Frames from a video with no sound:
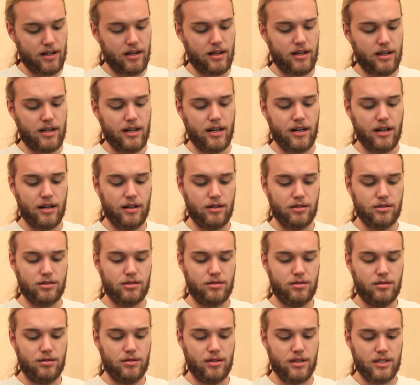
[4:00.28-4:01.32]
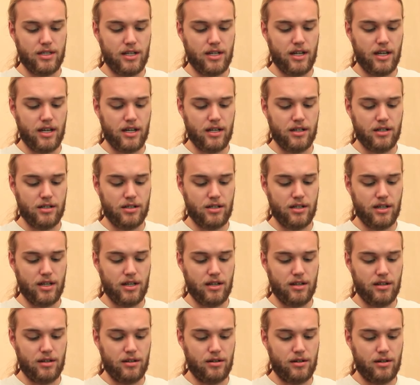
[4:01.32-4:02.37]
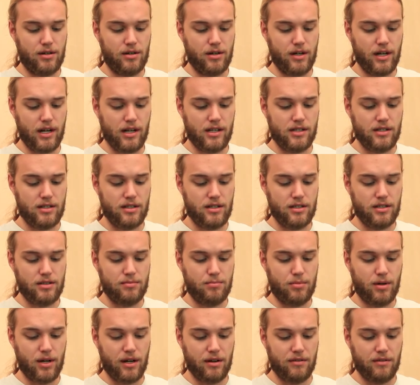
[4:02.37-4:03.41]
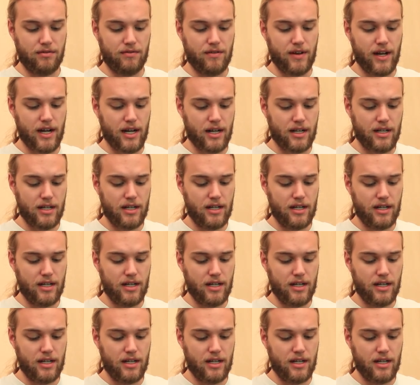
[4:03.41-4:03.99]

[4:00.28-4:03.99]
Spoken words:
kind of goes through this hinge that creates the spring effect.